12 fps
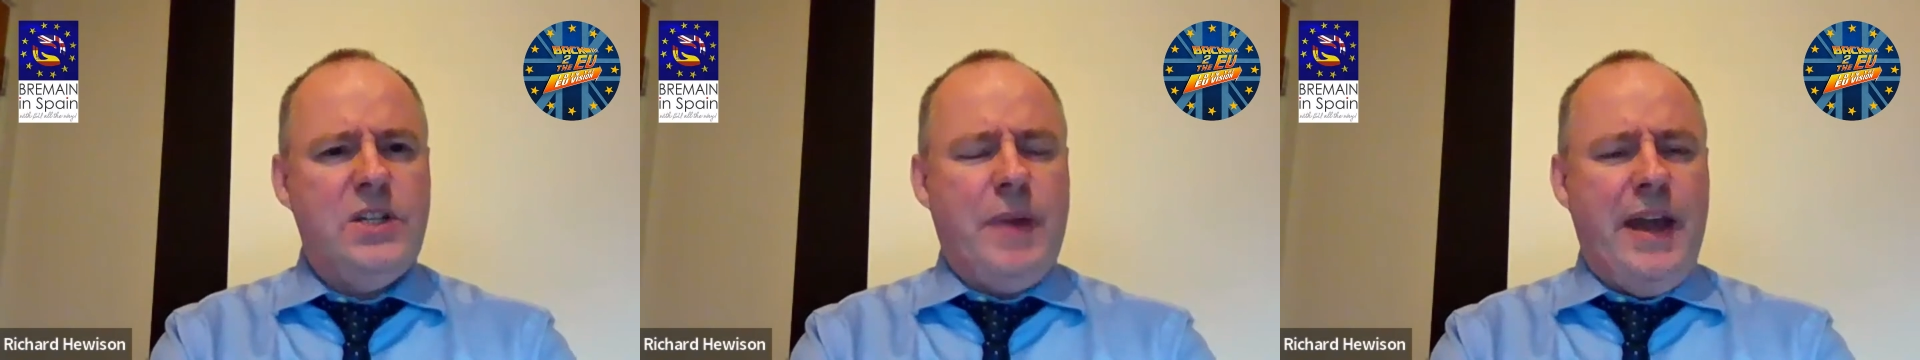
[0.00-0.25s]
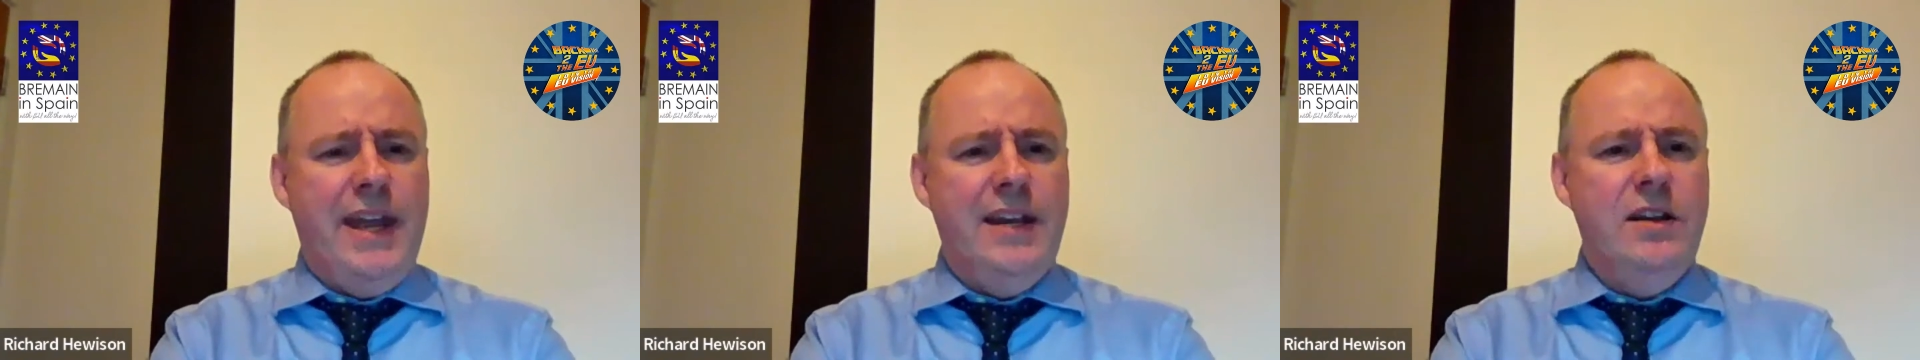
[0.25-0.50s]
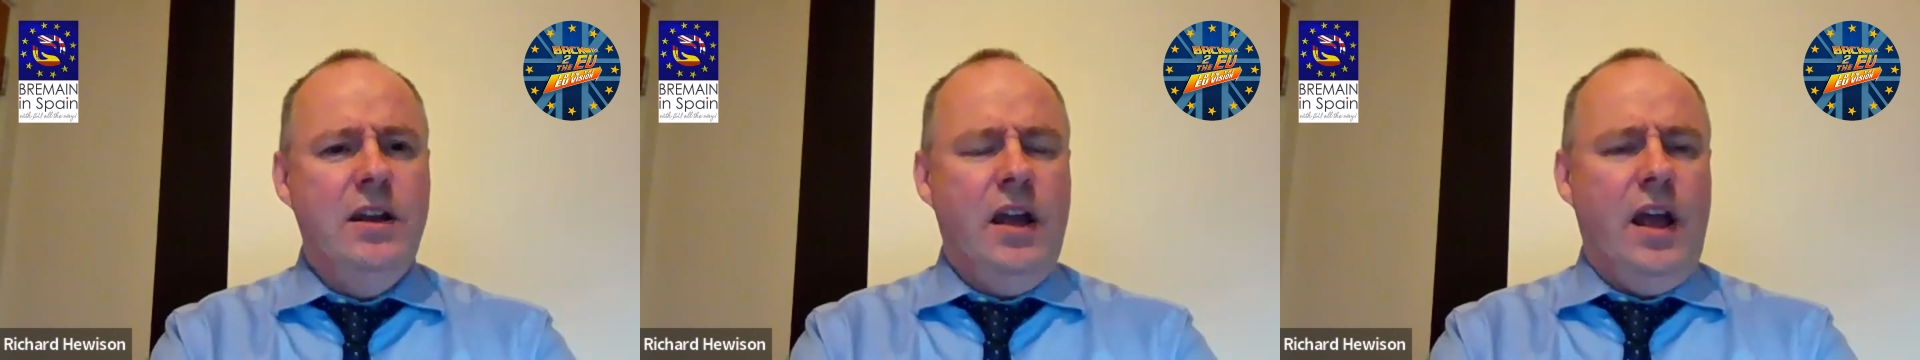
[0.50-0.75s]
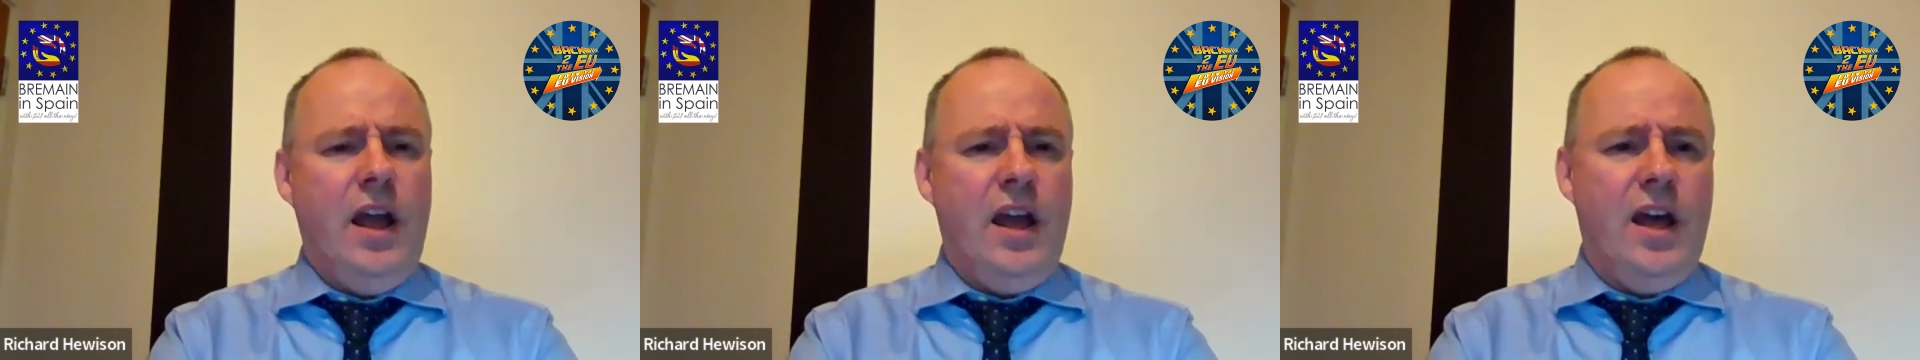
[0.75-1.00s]
Spain
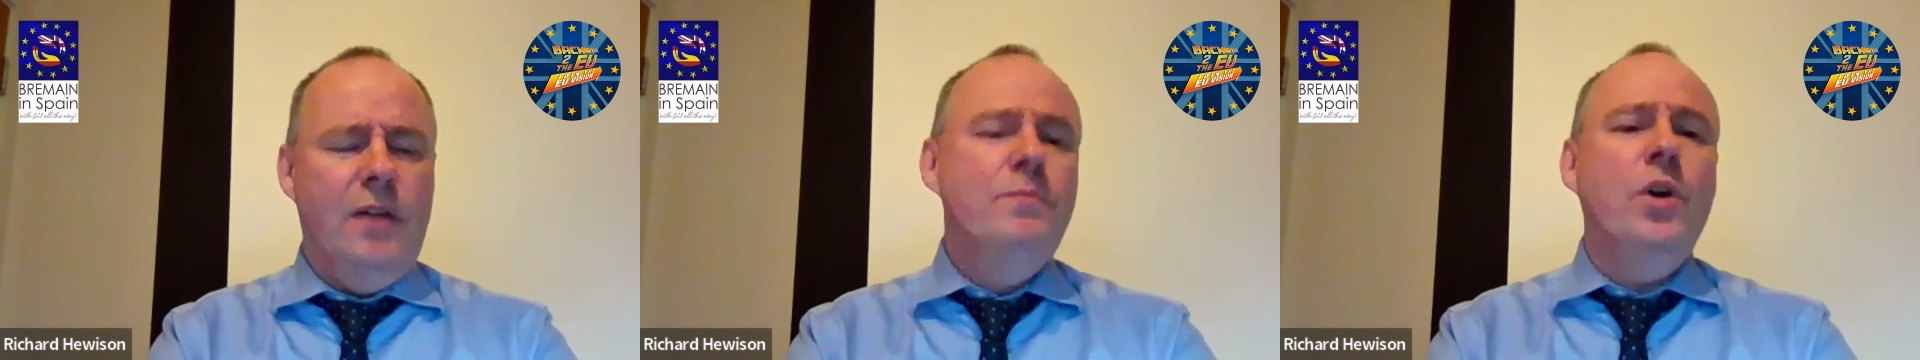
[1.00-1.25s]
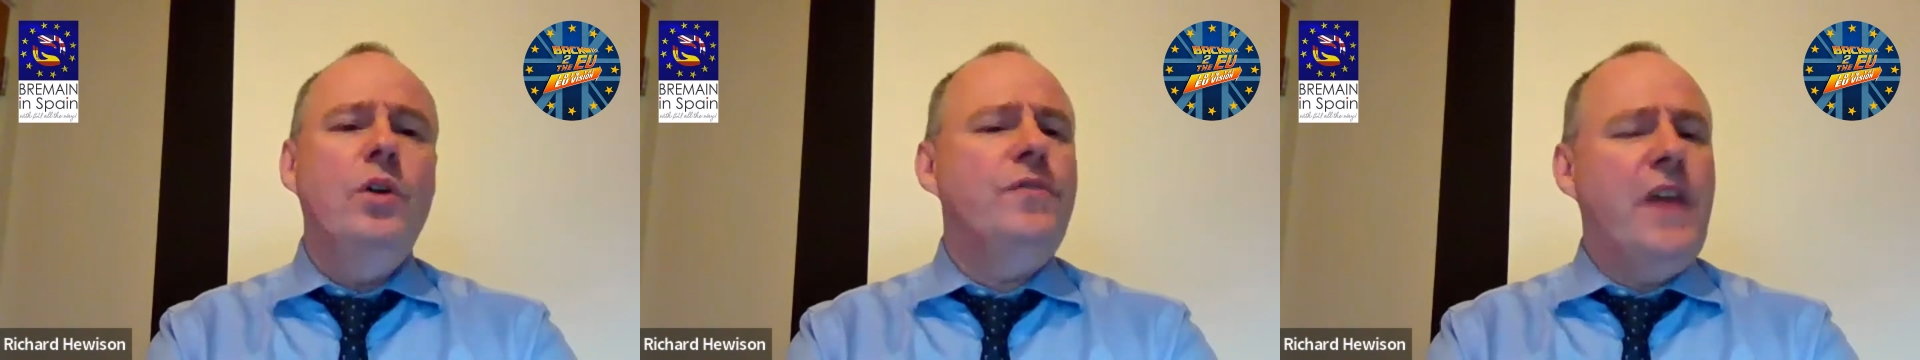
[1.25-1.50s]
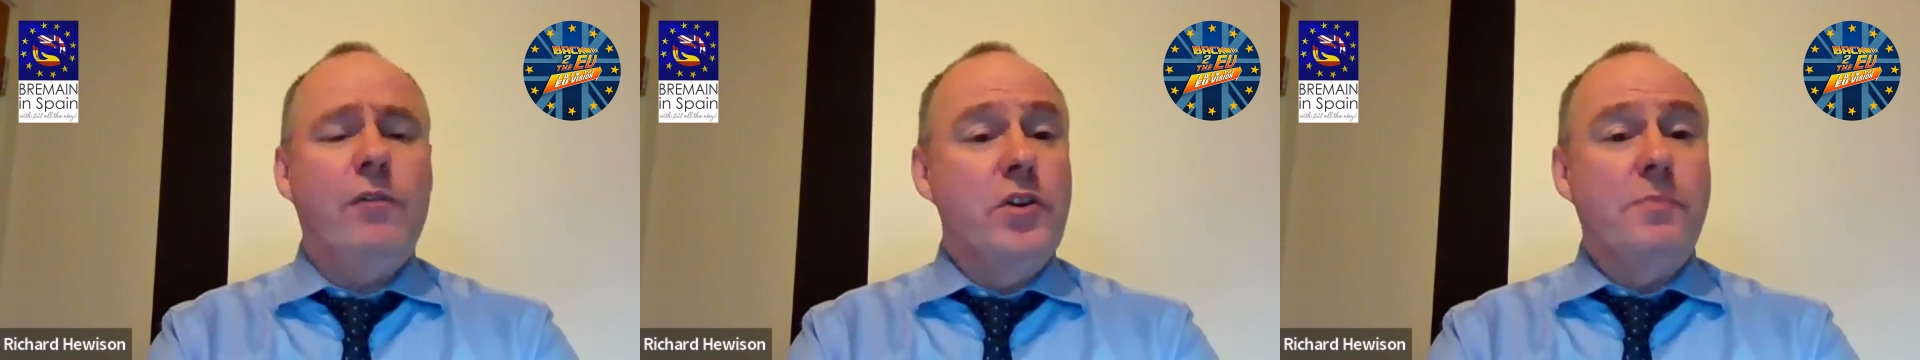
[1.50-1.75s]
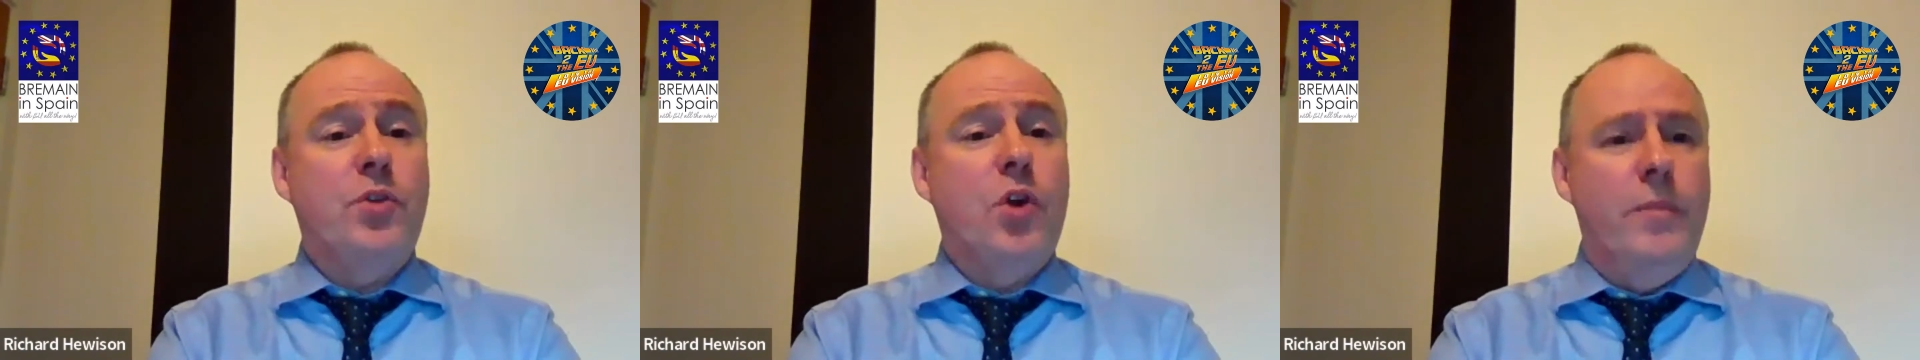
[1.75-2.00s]
move there
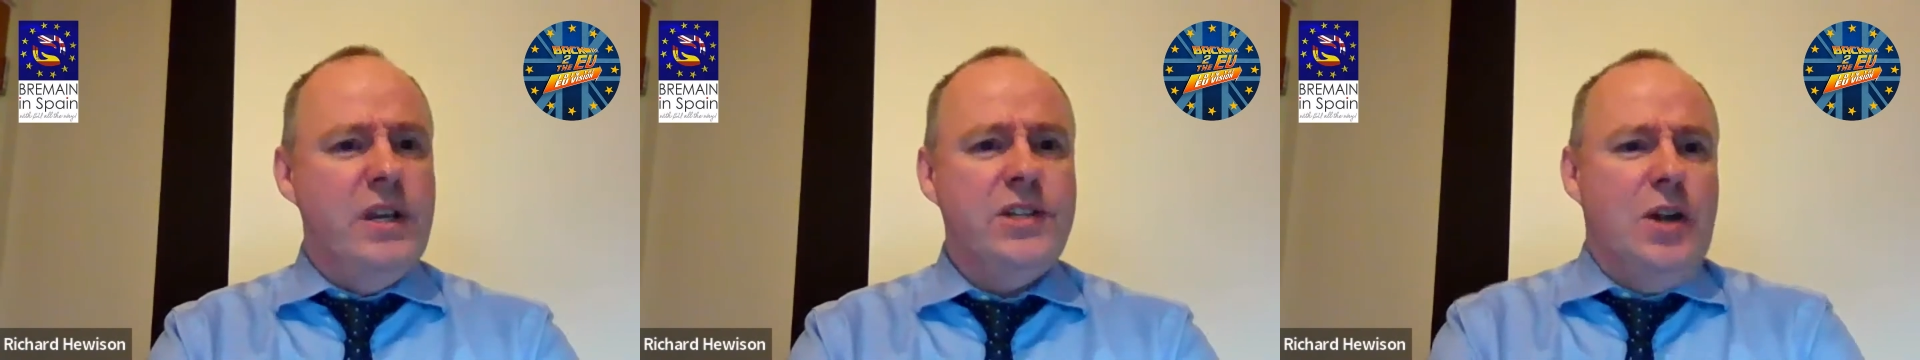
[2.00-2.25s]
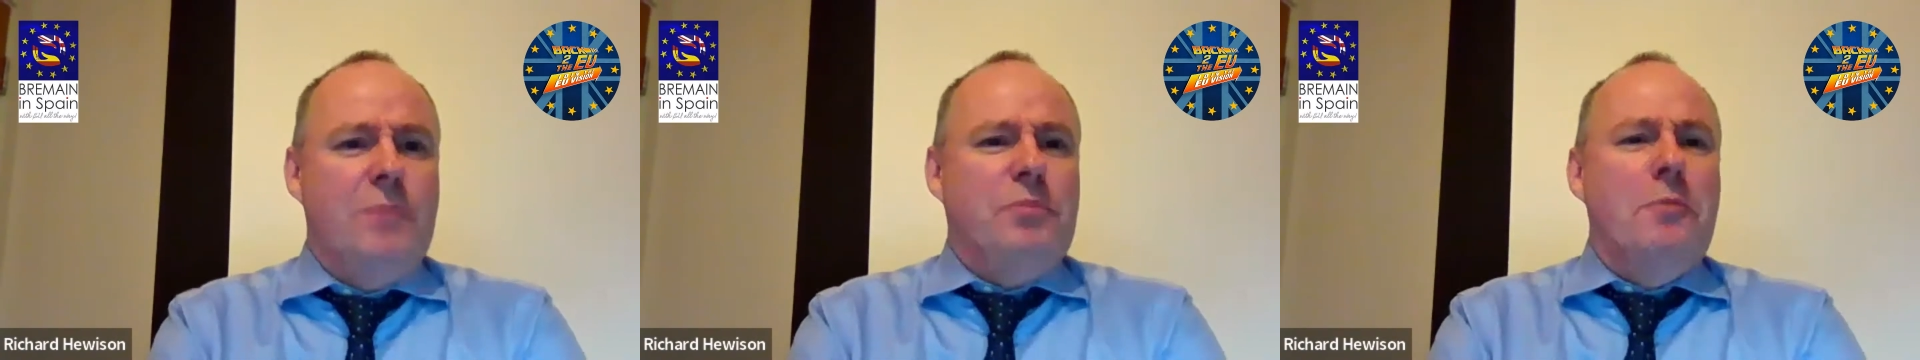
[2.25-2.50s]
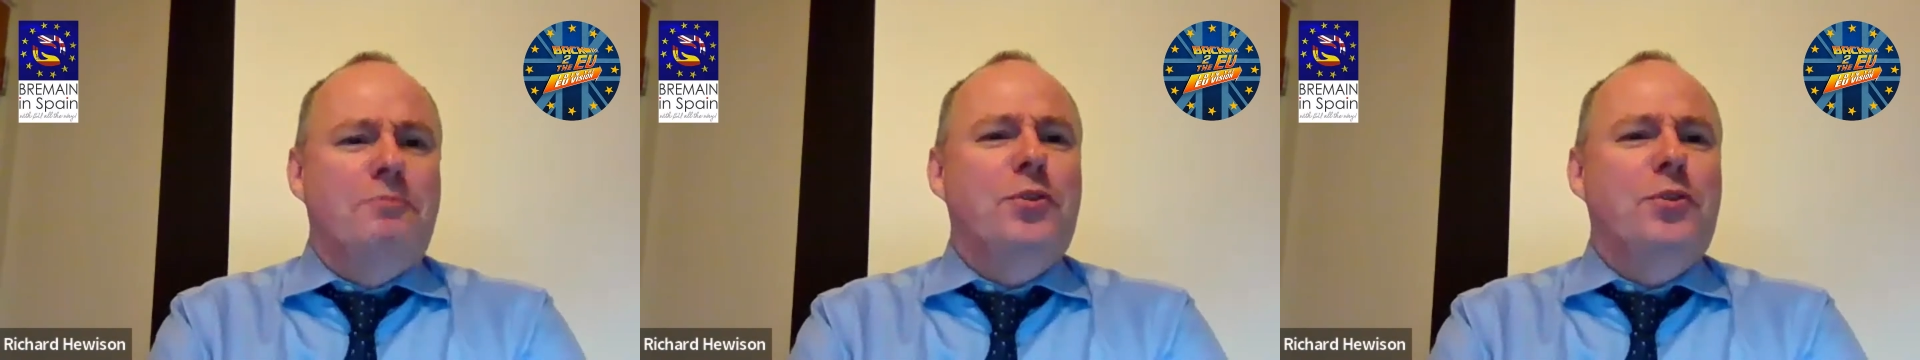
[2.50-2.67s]
on a promise of